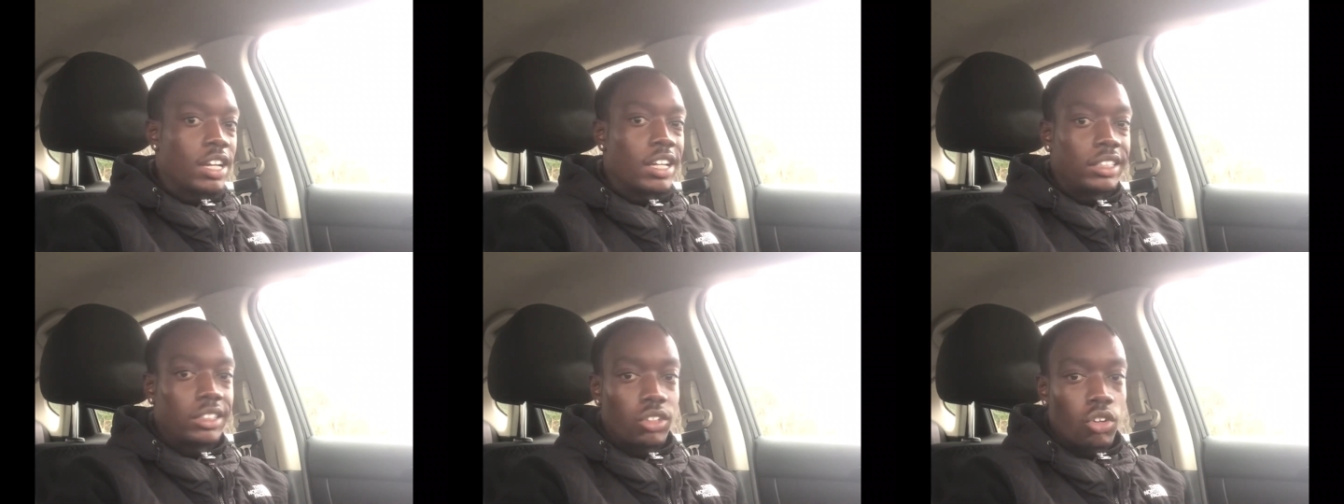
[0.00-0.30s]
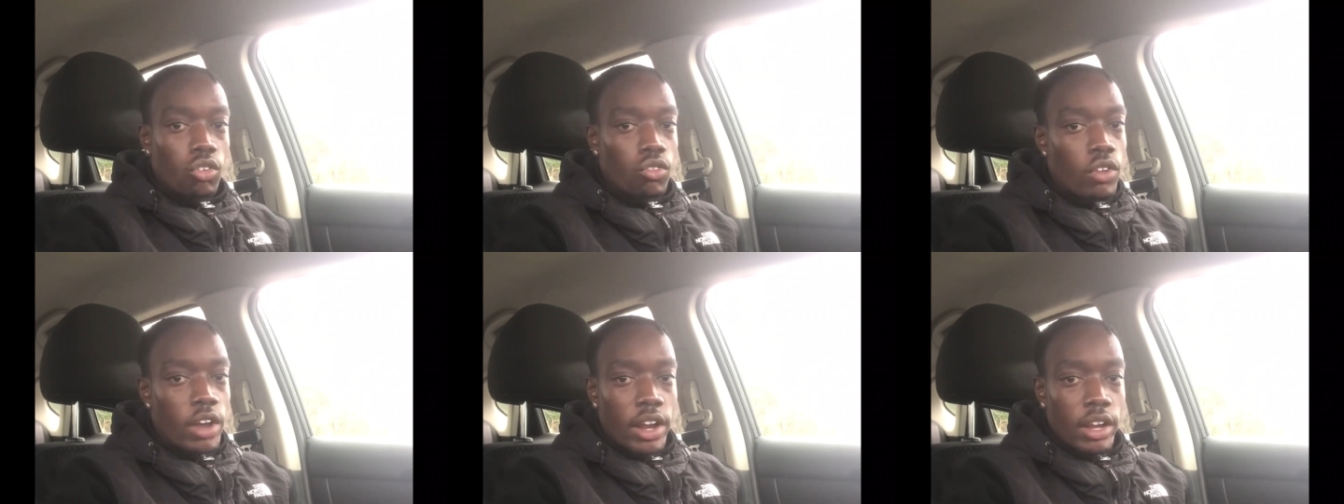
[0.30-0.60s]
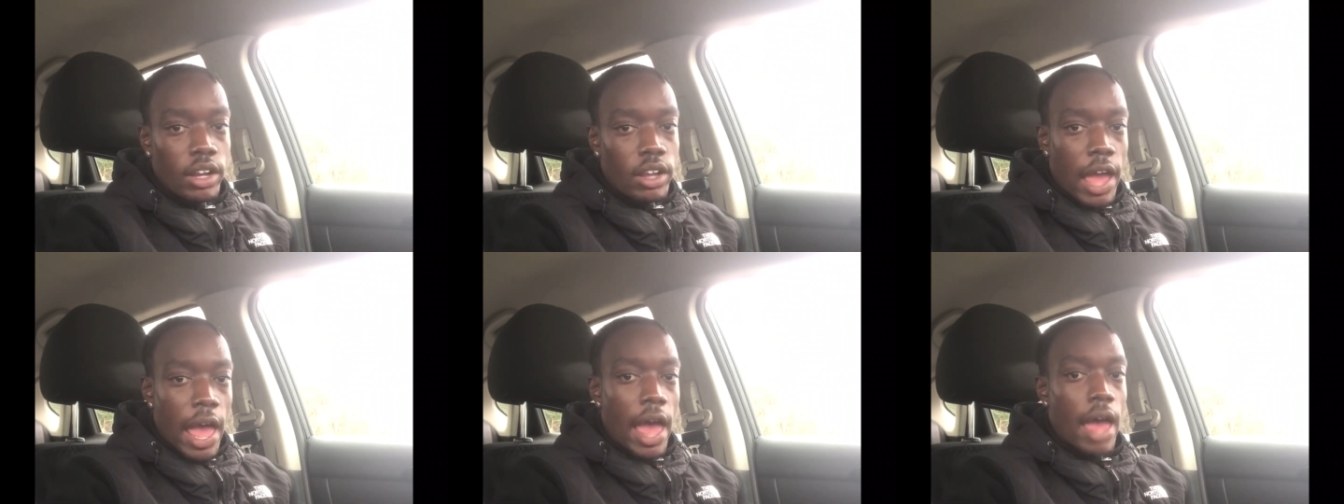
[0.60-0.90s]
It's
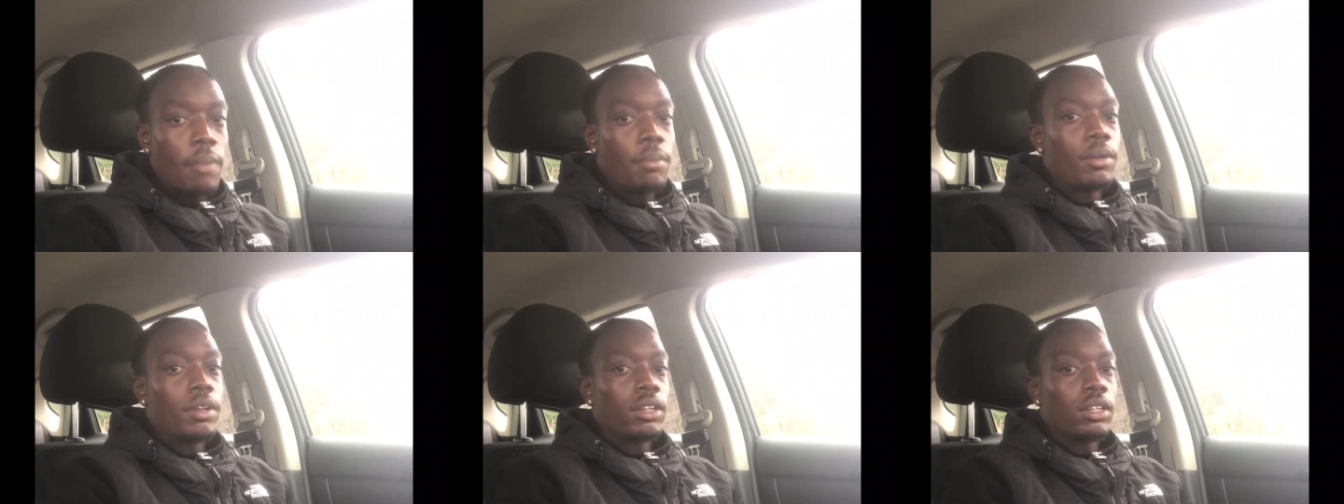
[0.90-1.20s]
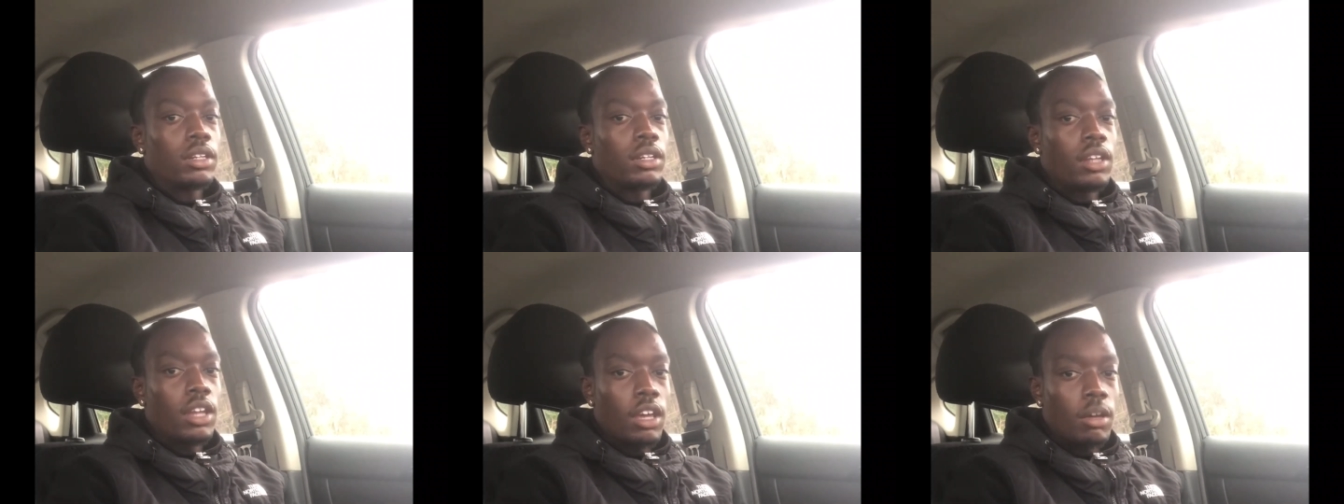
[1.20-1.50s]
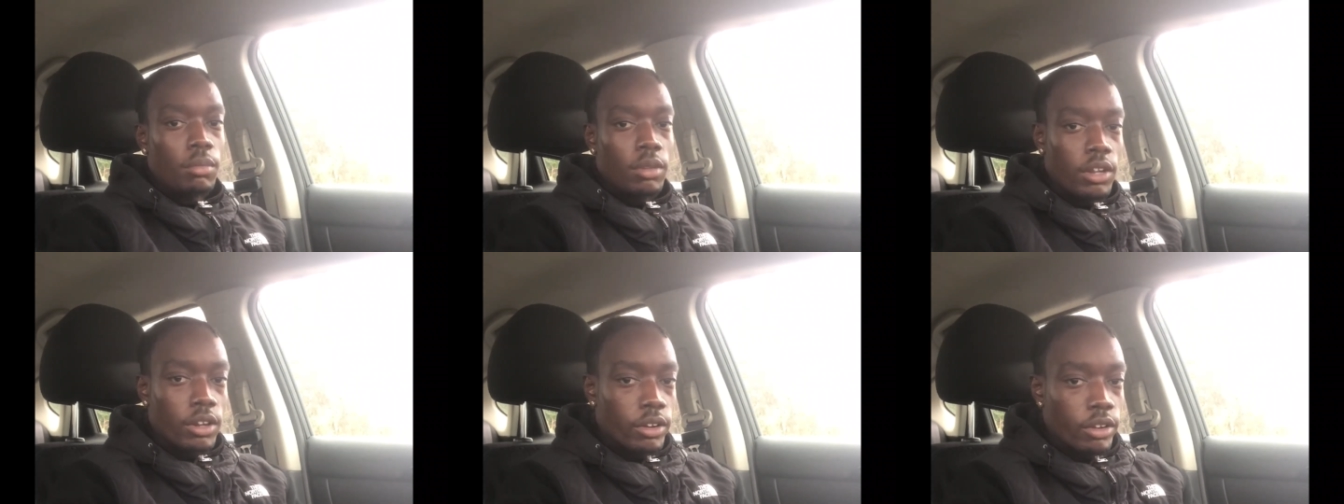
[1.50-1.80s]
already happened.
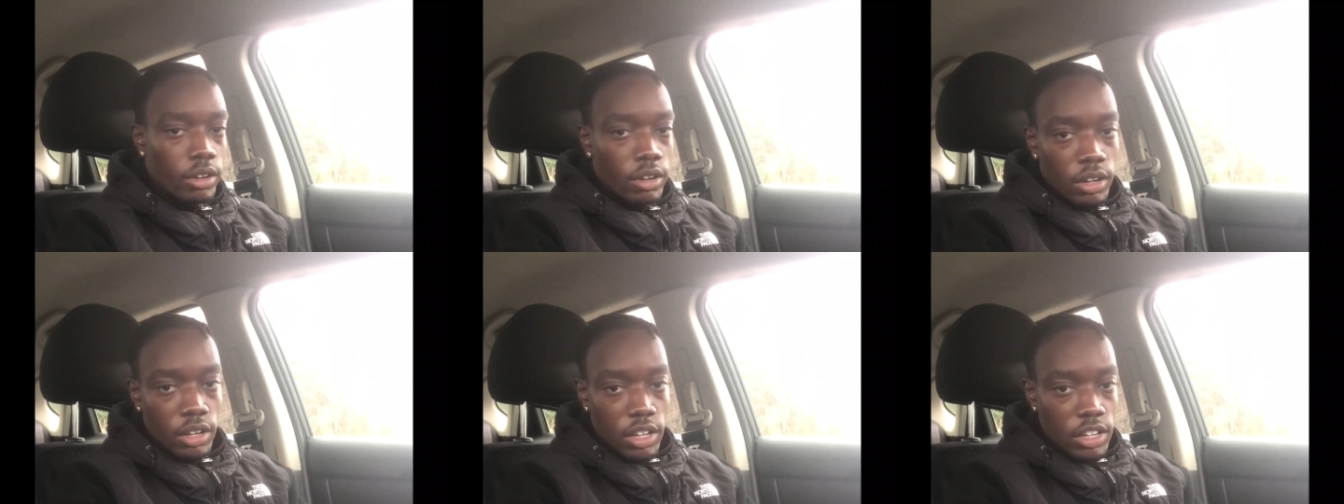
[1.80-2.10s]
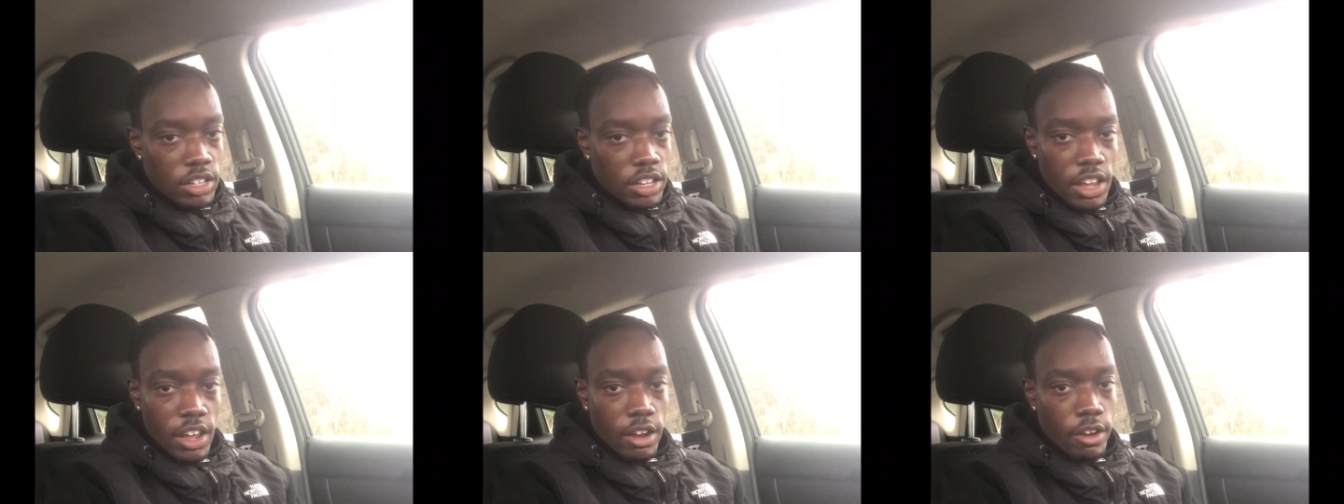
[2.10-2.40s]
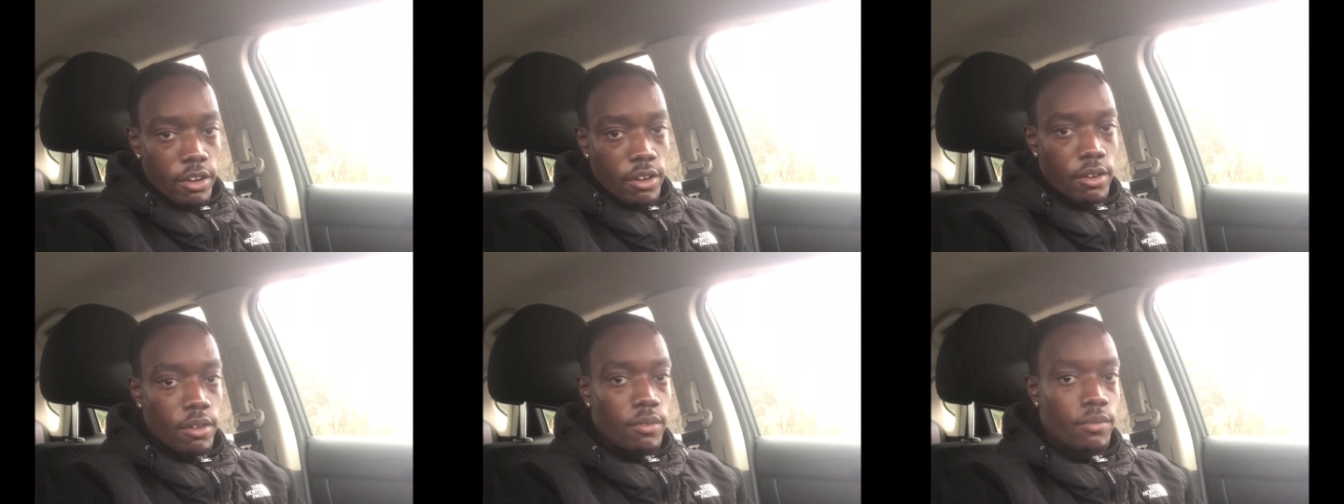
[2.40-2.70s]
Damn near. It's here.